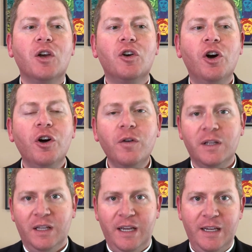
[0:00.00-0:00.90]

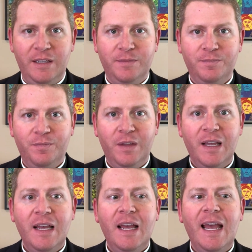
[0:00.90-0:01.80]
Currently,
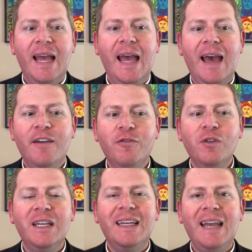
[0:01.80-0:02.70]

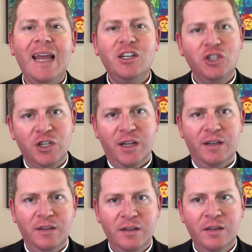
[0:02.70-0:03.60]
every
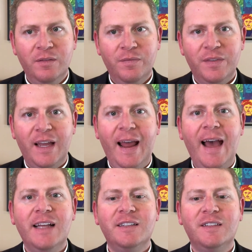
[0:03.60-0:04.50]
nation that
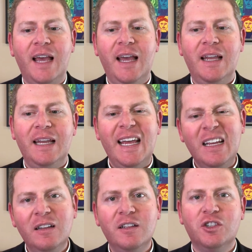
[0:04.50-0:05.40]
has an
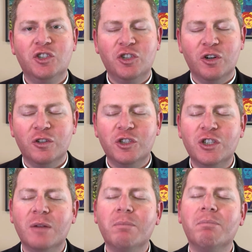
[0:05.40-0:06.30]
English
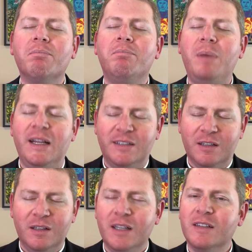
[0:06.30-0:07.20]
church,
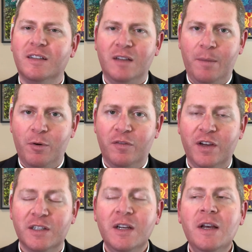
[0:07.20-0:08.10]
basically, this is not
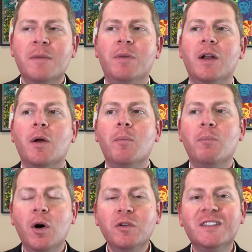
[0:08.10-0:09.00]
perfect, but
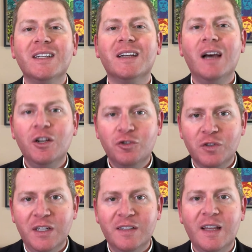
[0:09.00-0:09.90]
most
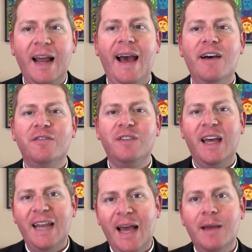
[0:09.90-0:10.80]
countries that have
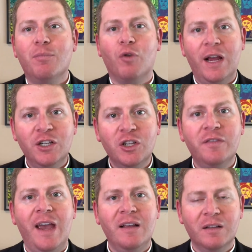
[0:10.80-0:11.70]
a branch of
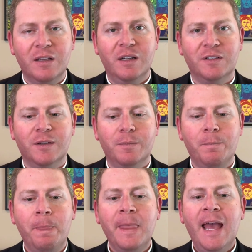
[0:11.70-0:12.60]
Anglicanism
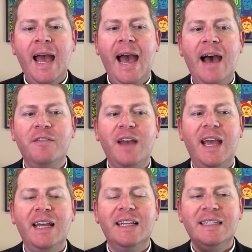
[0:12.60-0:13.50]
have
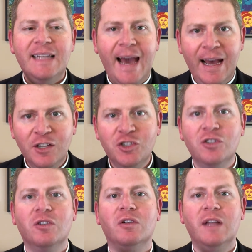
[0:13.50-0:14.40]
a
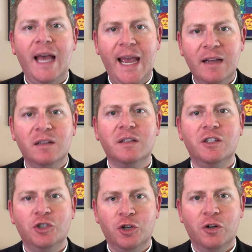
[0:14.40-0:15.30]
national
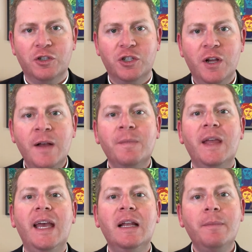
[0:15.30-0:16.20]
Anglican church.
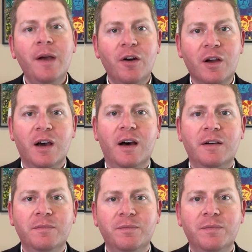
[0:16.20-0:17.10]
In
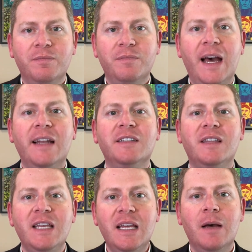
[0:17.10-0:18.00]
America, that is
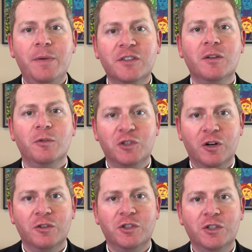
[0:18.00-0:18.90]
the Episcopal
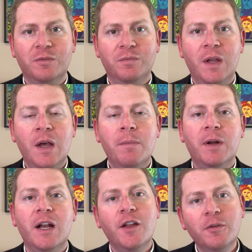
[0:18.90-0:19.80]
Church. But
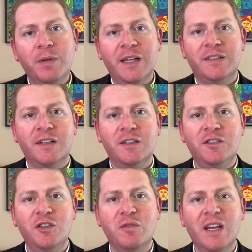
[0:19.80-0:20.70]
in other
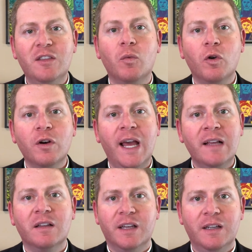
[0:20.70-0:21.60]
places, you get the word
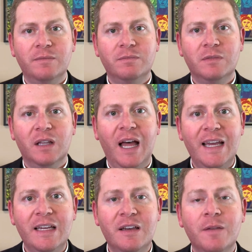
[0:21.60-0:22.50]
Anglican,
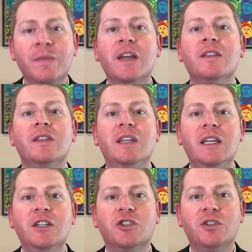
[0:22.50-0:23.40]
like
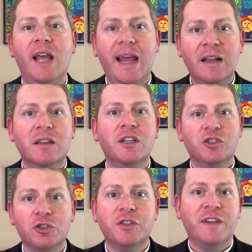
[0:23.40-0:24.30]
the Anglican
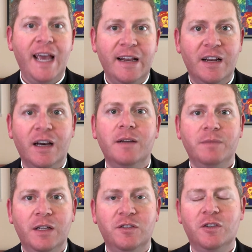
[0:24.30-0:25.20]
Church of Canada,
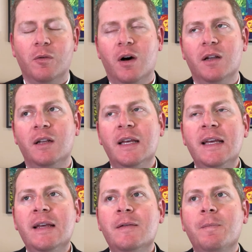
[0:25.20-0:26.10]
and so on.
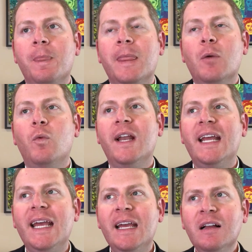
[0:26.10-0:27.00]
When
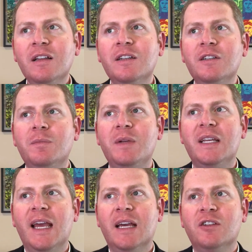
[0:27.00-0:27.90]
England
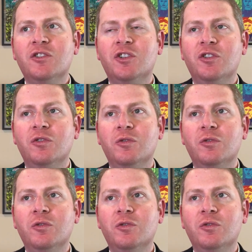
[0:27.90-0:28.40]
began to